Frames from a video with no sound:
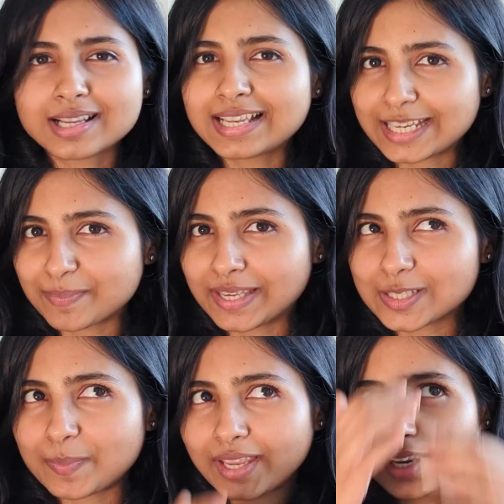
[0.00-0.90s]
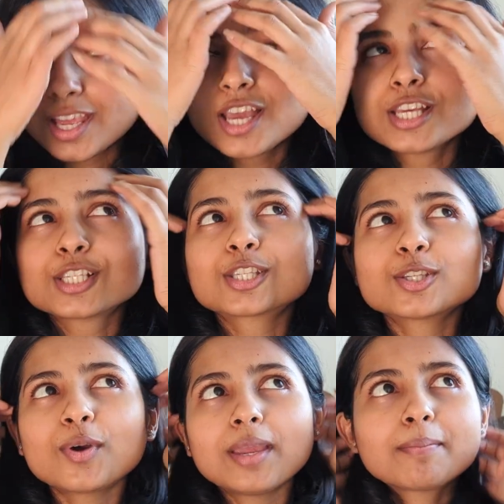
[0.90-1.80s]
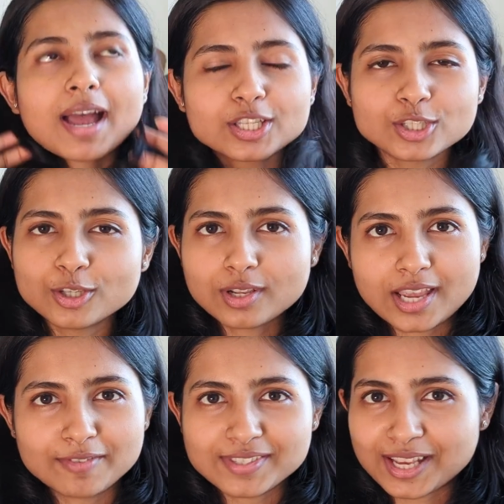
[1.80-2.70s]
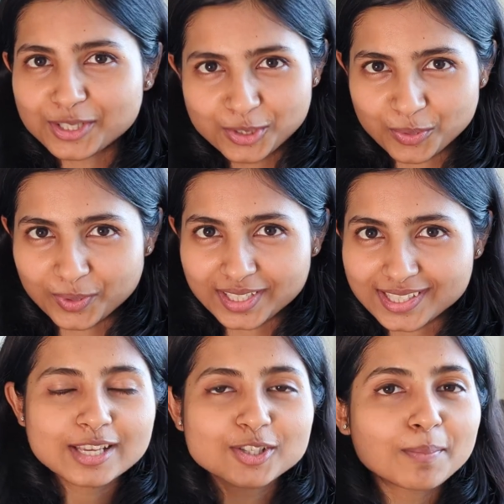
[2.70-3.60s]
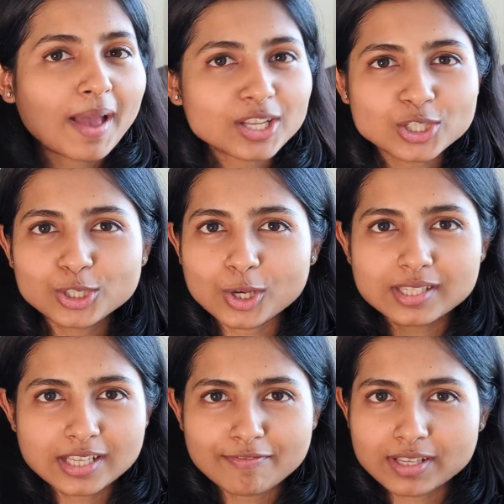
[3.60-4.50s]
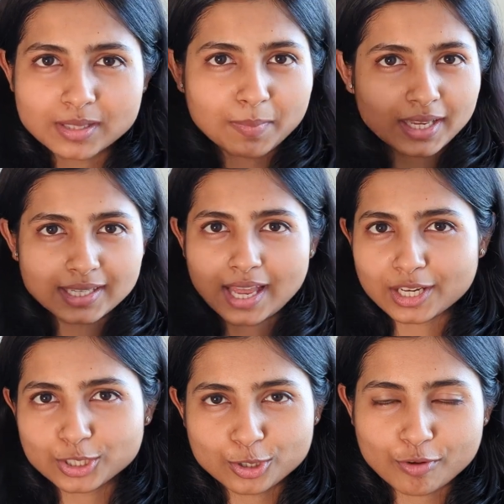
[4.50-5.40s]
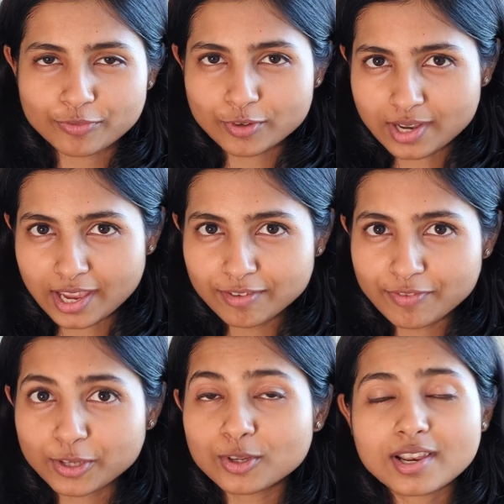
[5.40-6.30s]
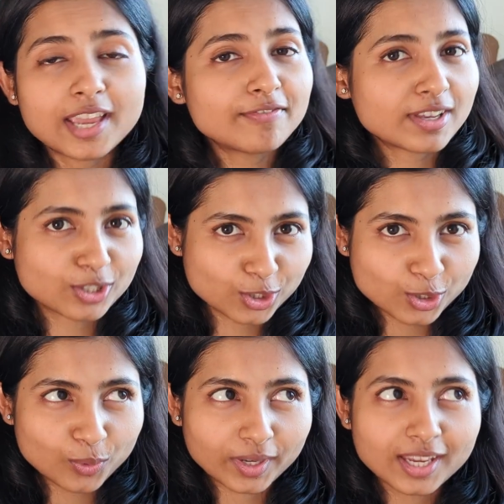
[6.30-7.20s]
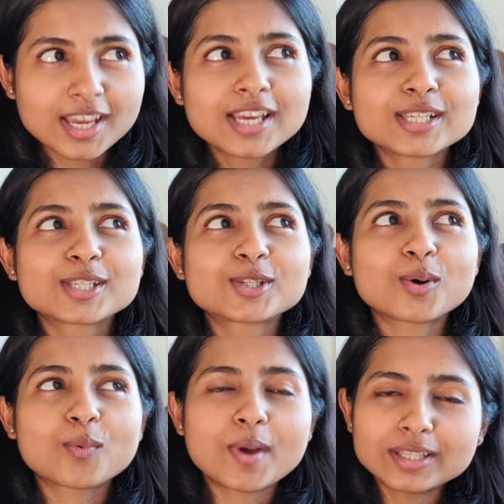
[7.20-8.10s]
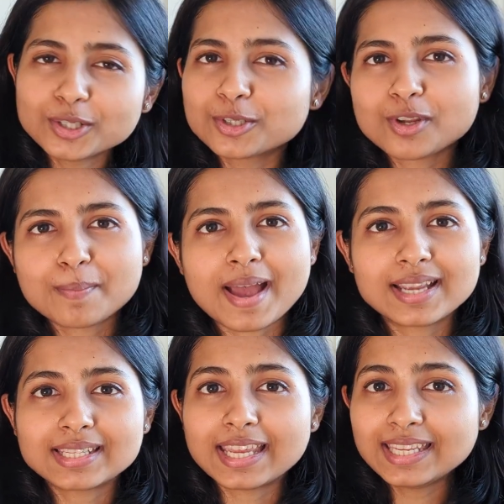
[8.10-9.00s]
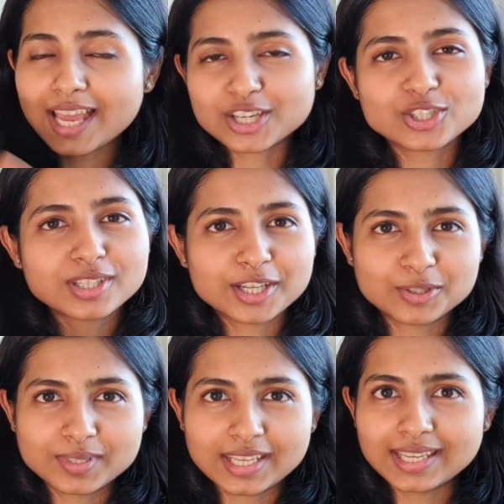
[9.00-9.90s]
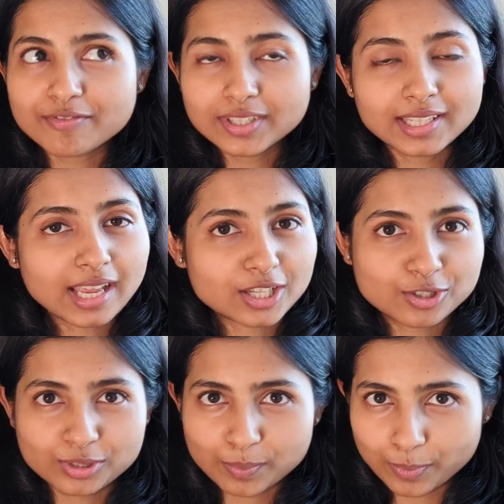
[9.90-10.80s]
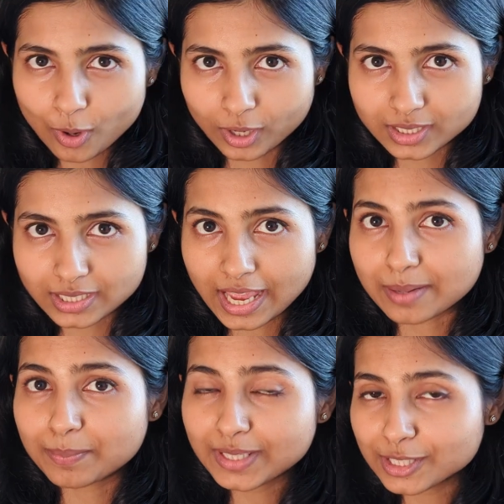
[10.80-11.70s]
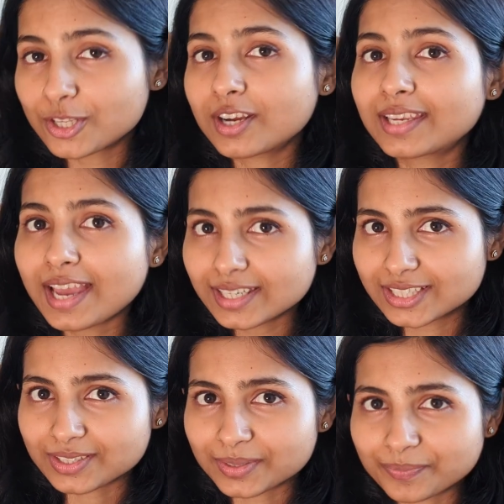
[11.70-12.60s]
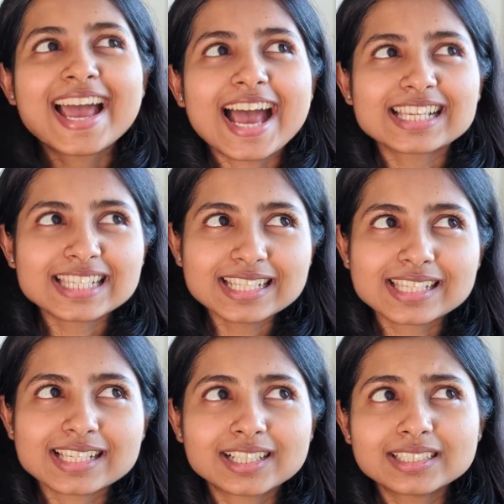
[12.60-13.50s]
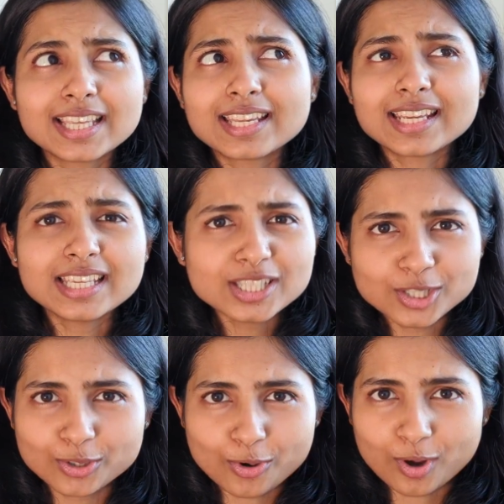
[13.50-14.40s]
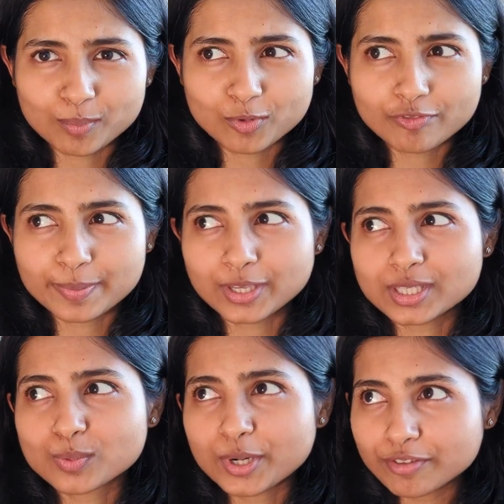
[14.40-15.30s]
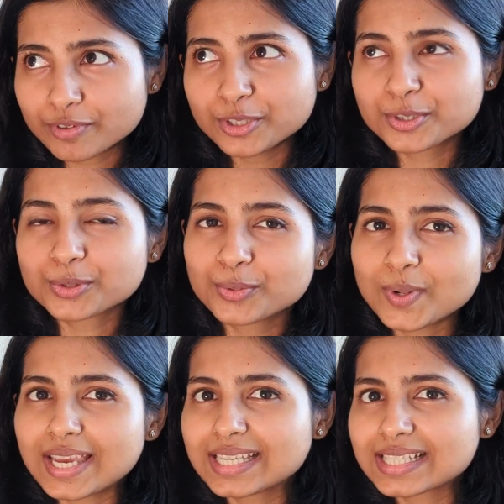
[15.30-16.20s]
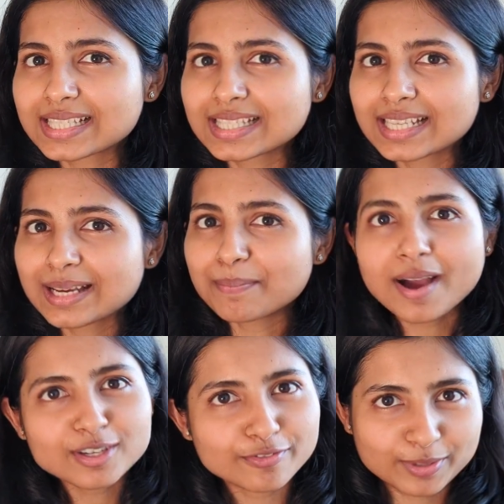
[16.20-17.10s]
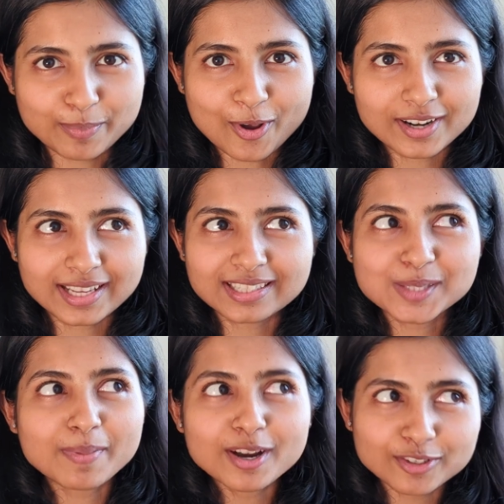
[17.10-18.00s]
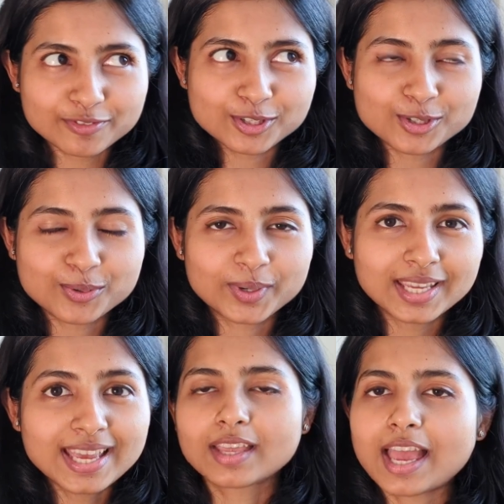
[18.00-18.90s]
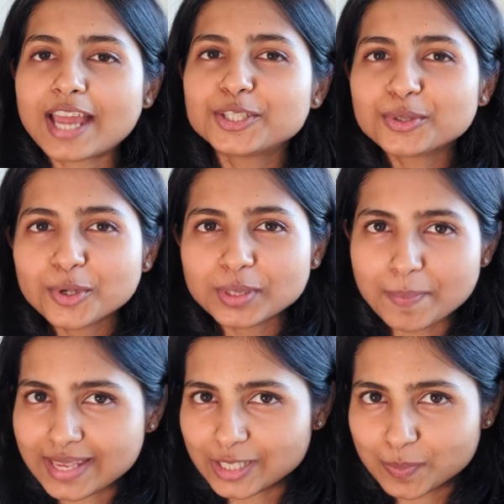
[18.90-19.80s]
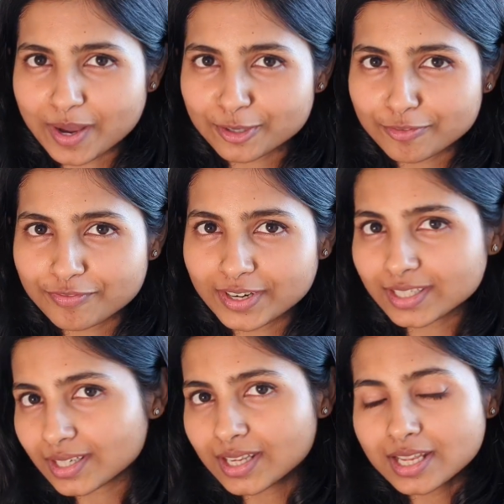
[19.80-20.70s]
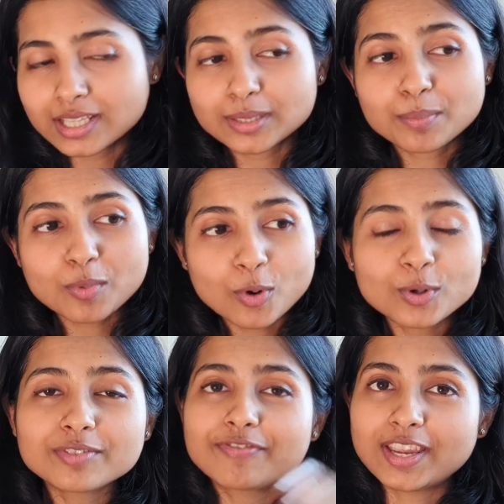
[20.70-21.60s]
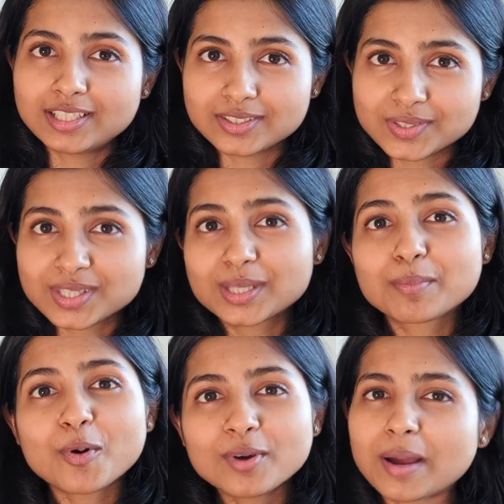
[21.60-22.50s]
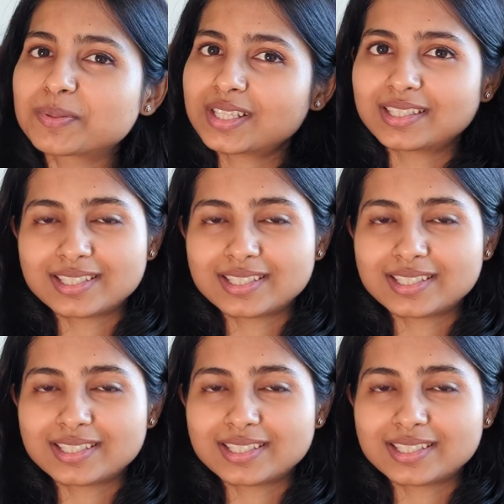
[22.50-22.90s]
Let me explain. So imagine your lives as stories. So imagine yourself as the main character of your life and your life as a story. So whether good or bad, any action that you take, everything adds to the plot and builds your character. As a result, there is no wrong move because whatever you do is part of the plot and is part of the story. And you know the best part of it? The more failures, the more ups and the